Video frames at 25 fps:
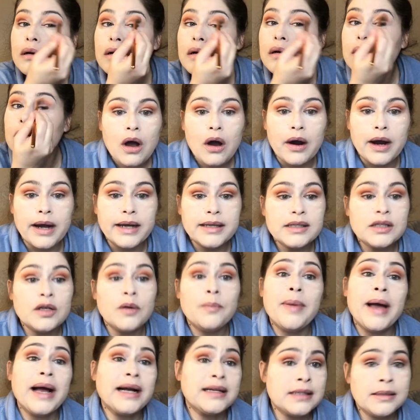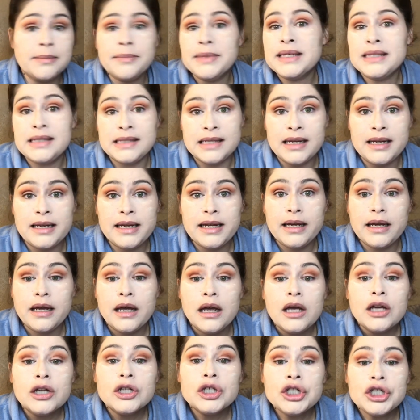All right, so back to Miss Cindy.
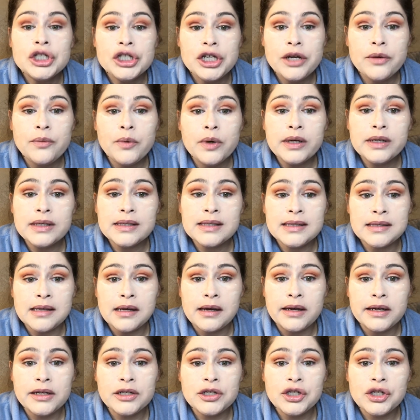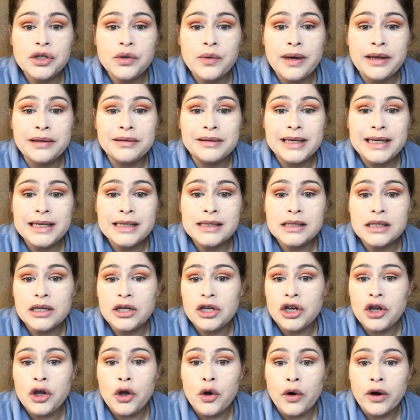She was signed to Elite
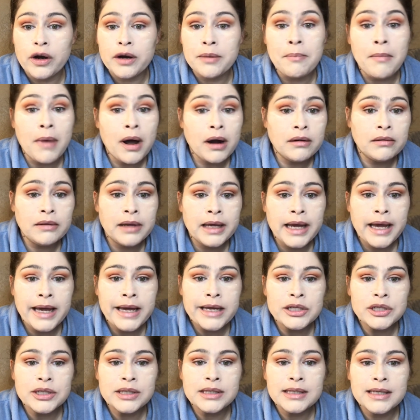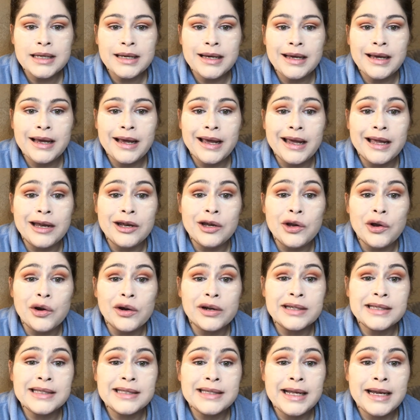New York Modeling Agency in New
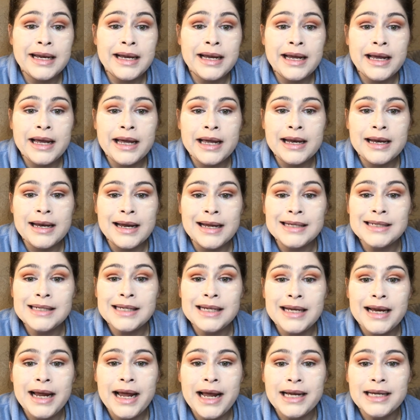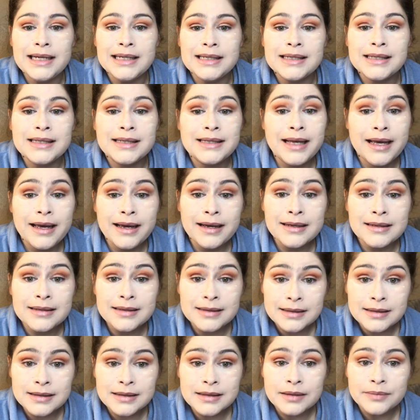York City in
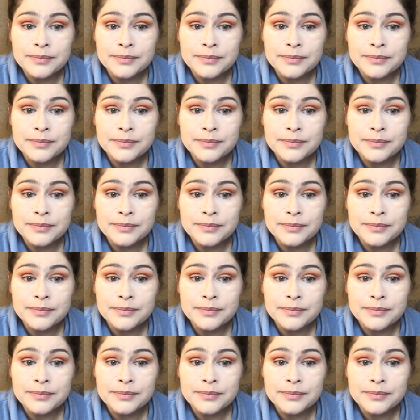1986.